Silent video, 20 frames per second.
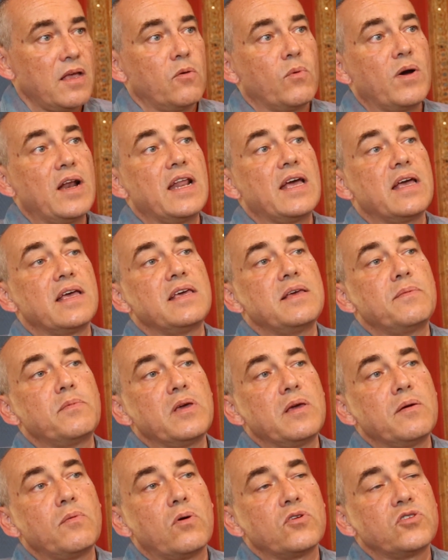well,
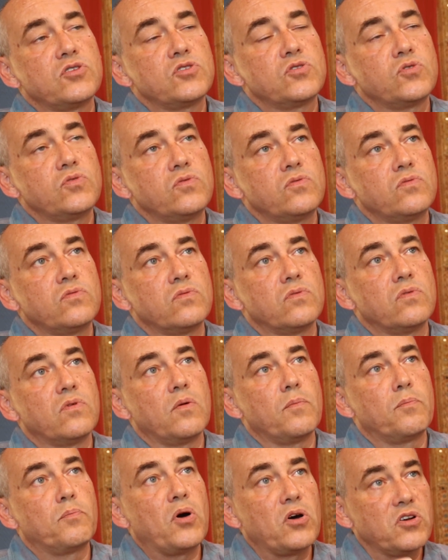he wanted to
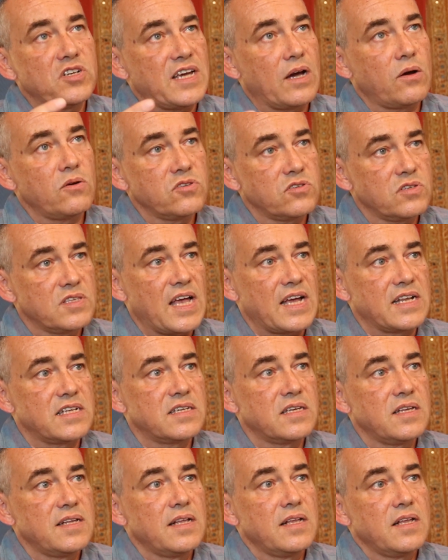point out
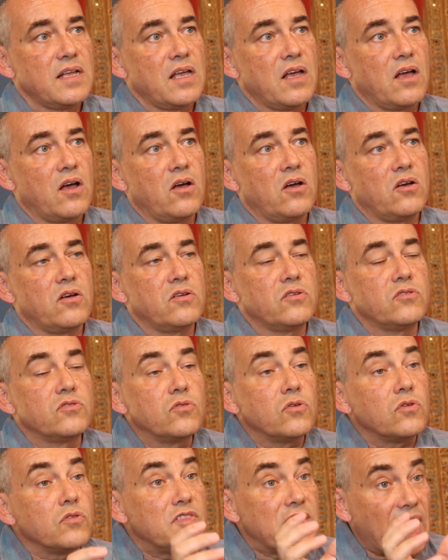that
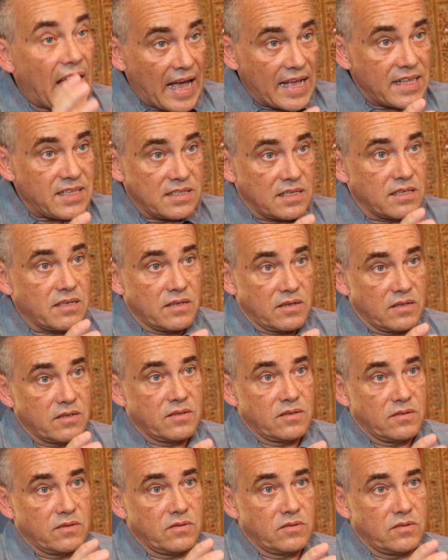that
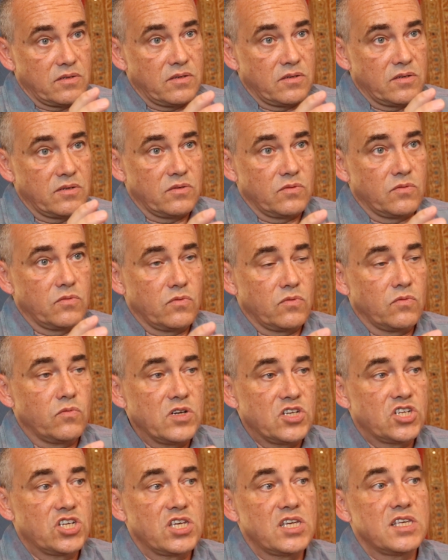
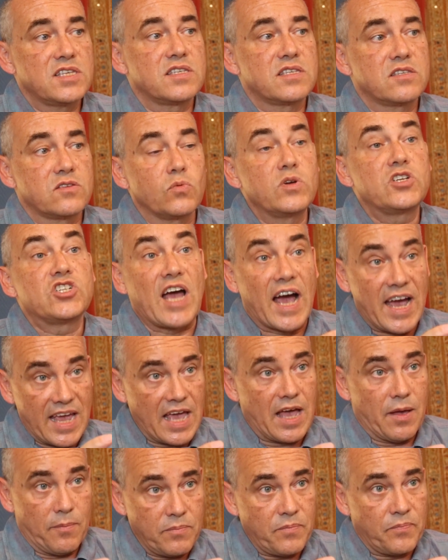which I
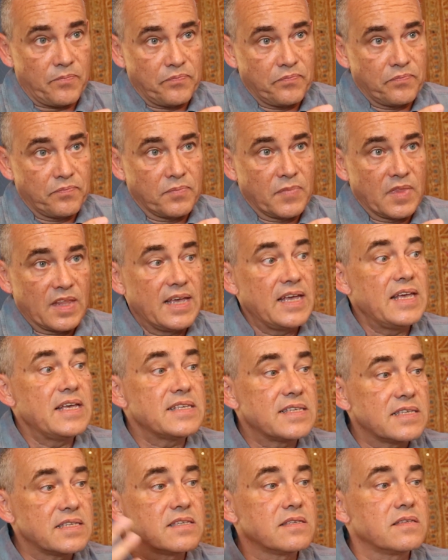am
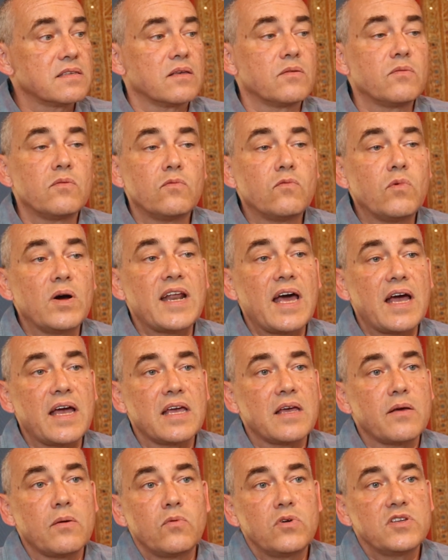is what
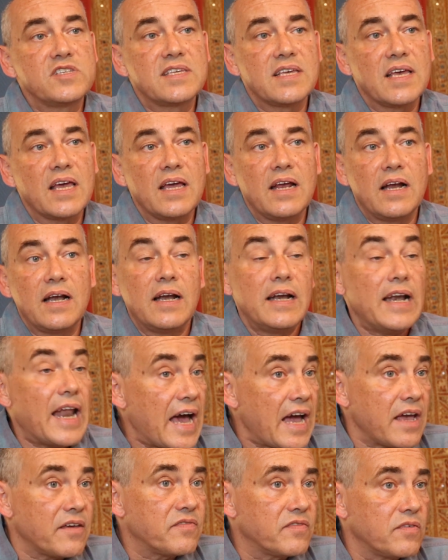I would say
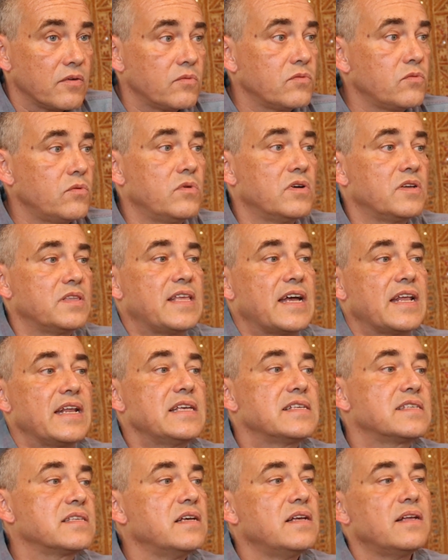life. That
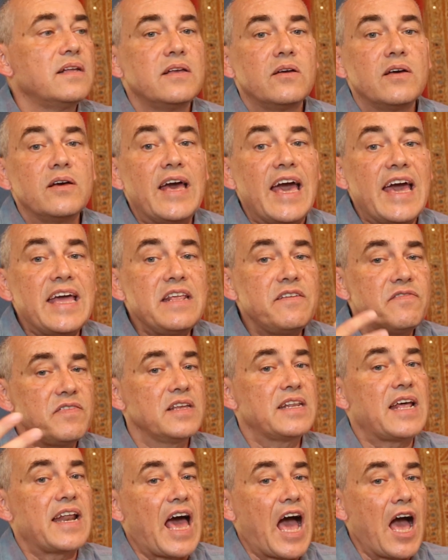is,
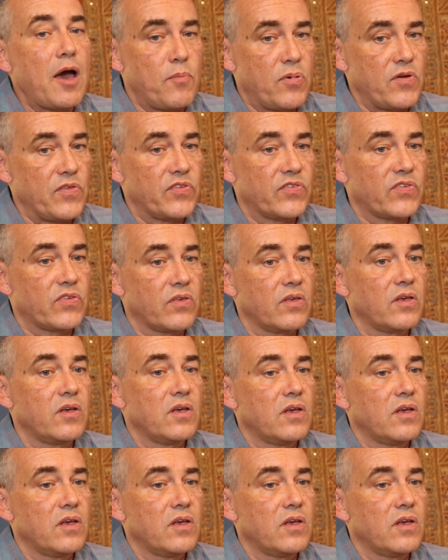anything that happens